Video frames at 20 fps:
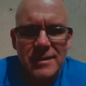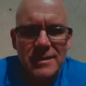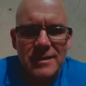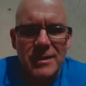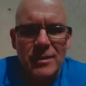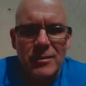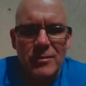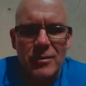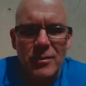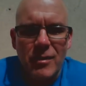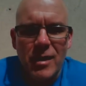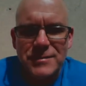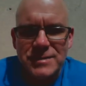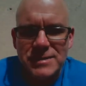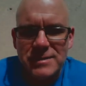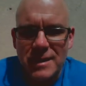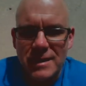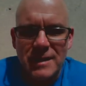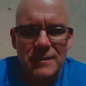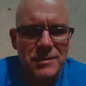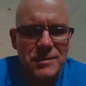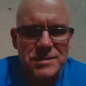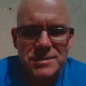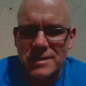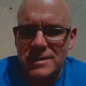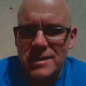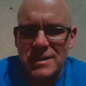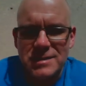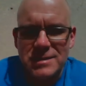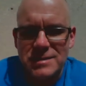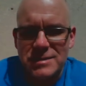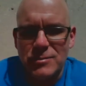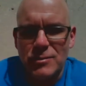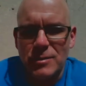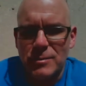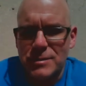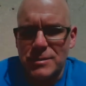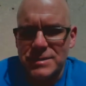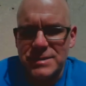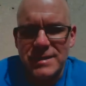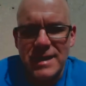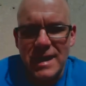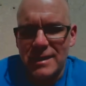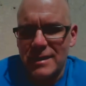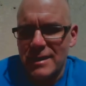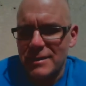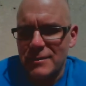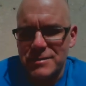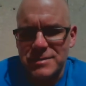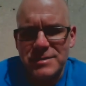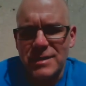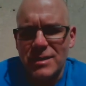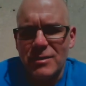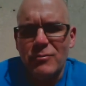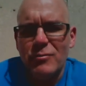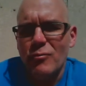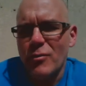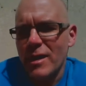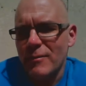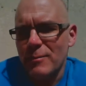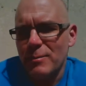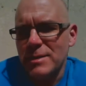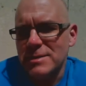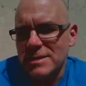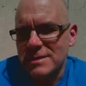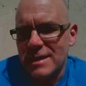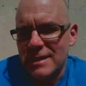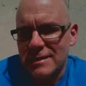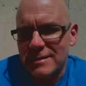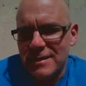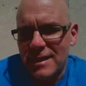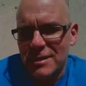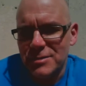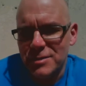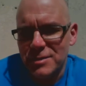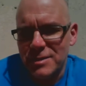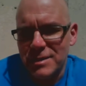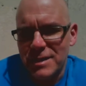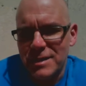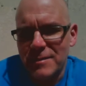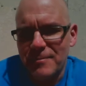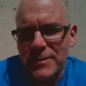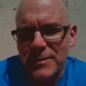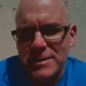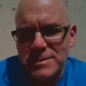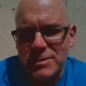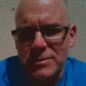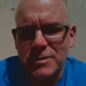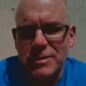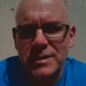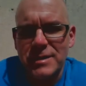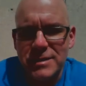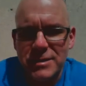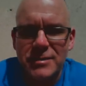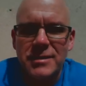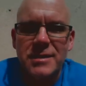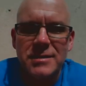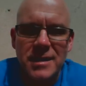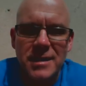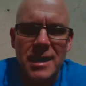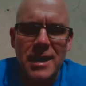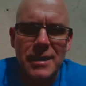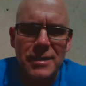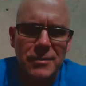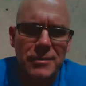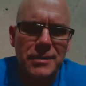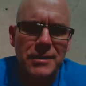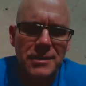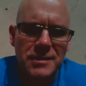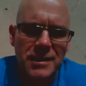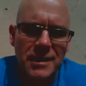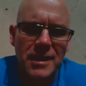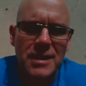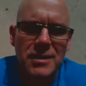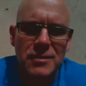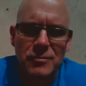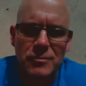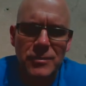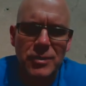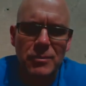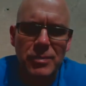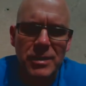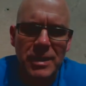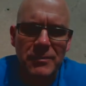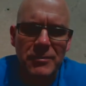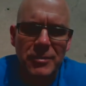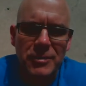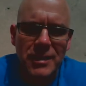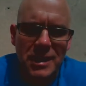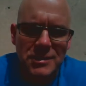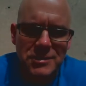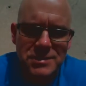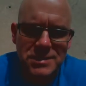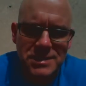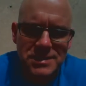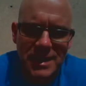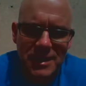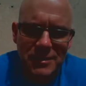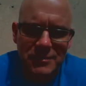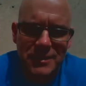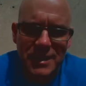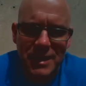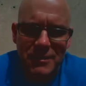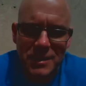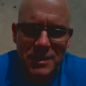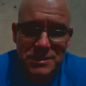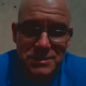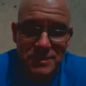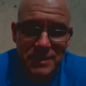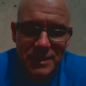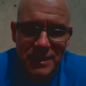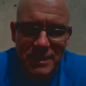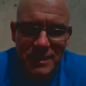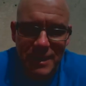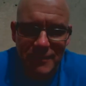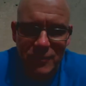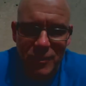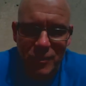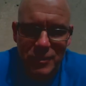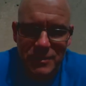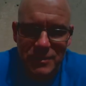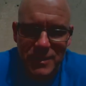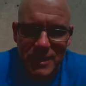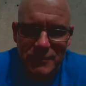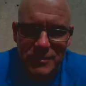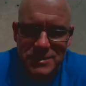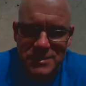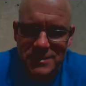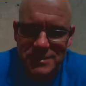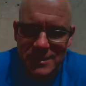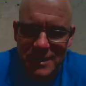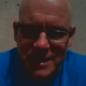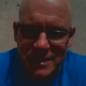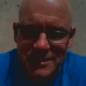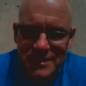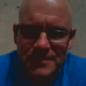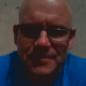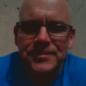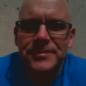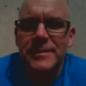you know, offsite if there's a suitable satellite or, you know, whatever piece of technology you need. So you're gonna die, you know you're gonna die, you beam your consciousness out that way, so now you have all your memories intact.